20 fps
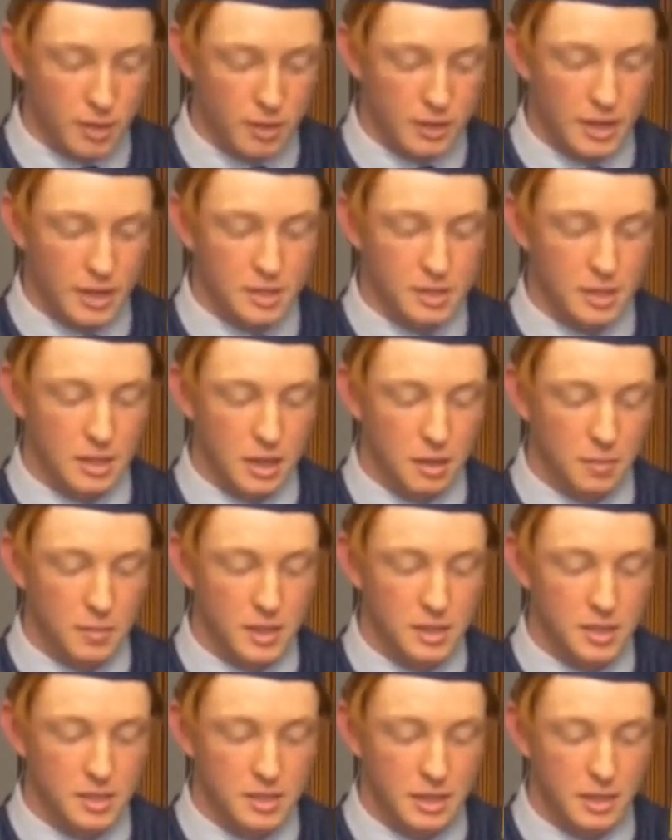that has allowed me to
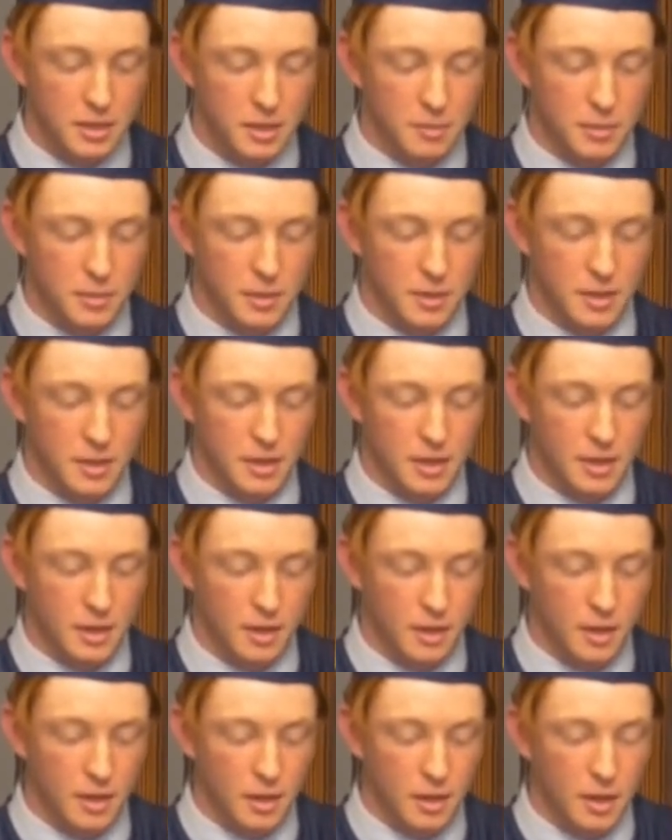stand up here today.
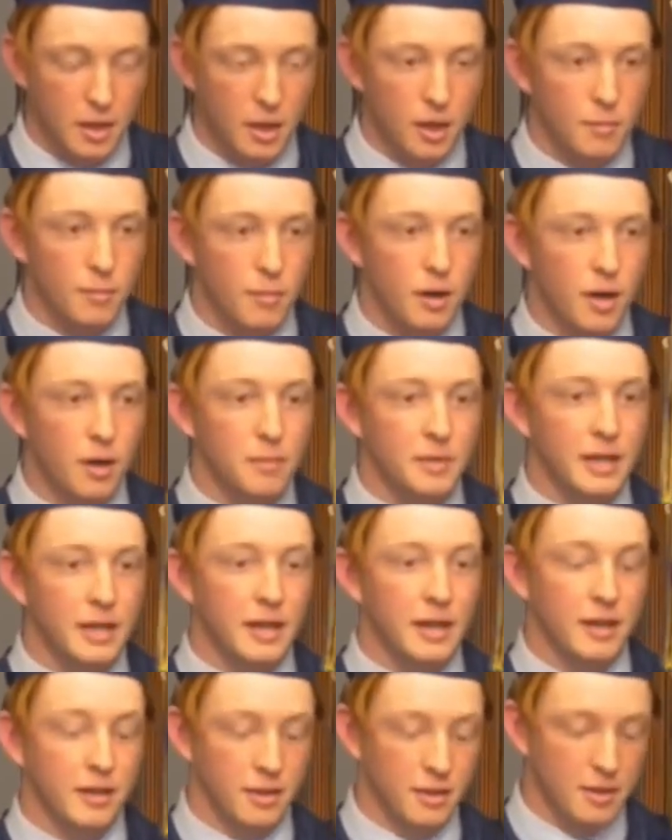Mom,
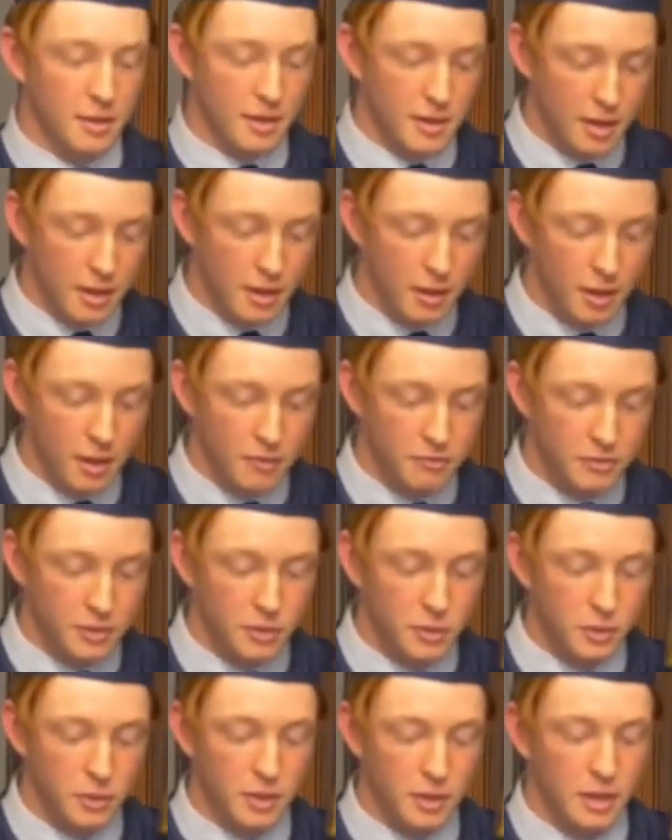Dad, I love
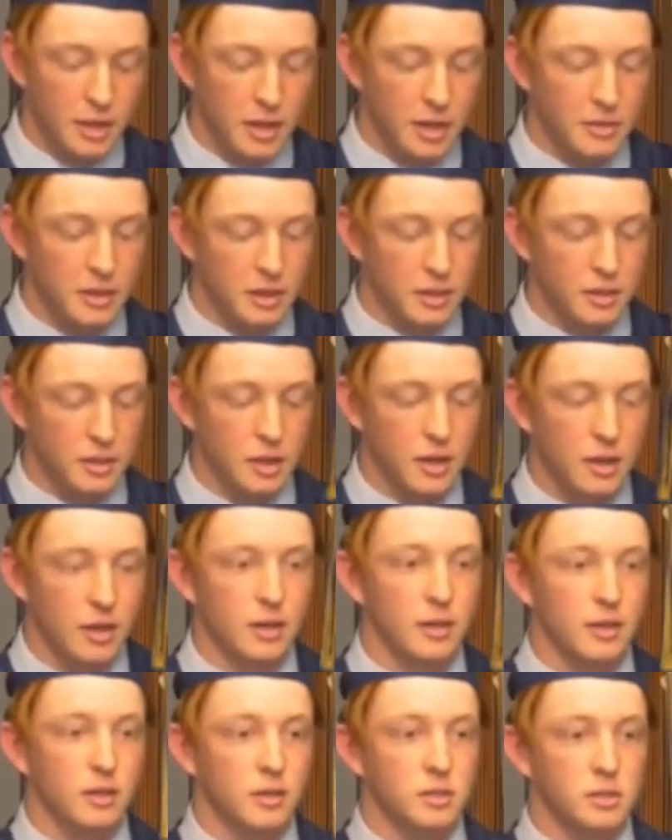you, and I thank
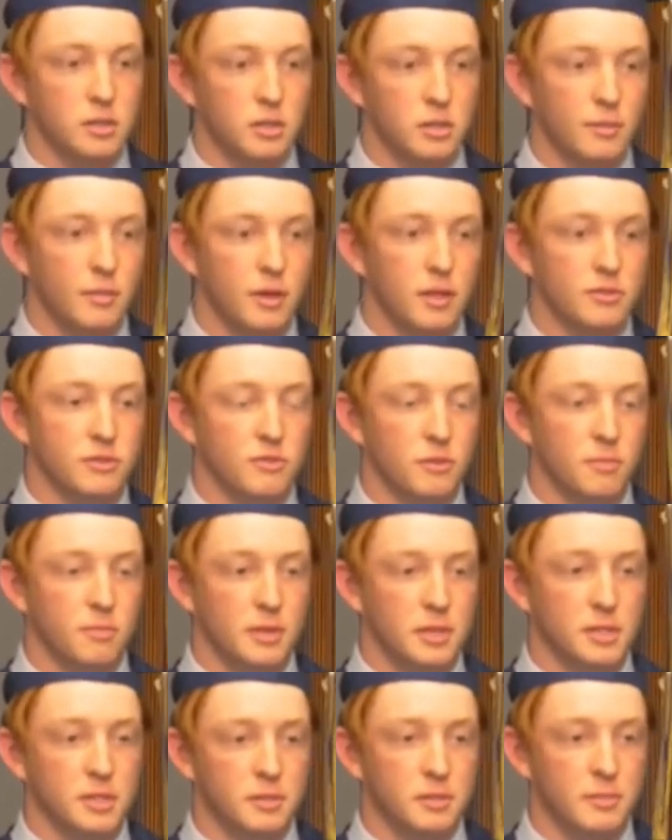God so much for
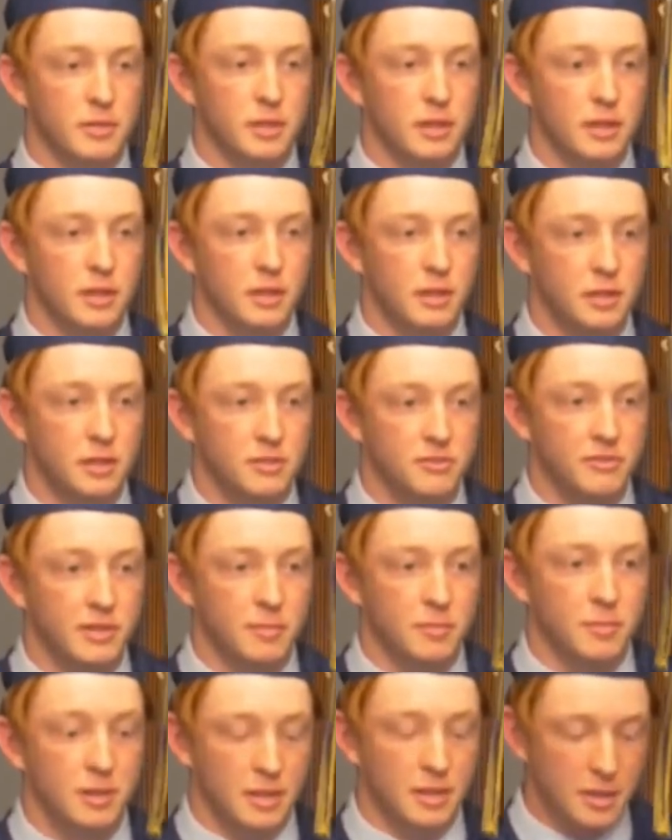placing me in this
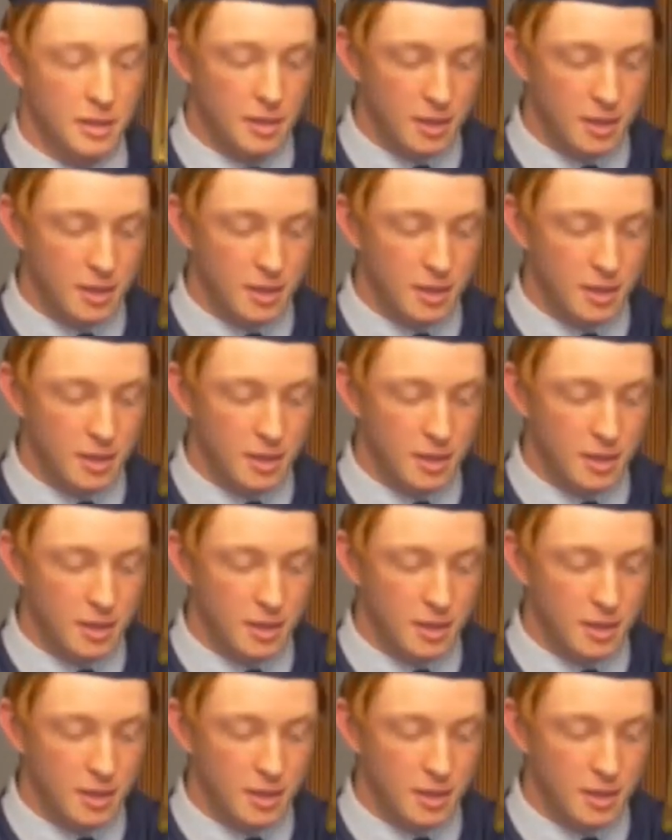family.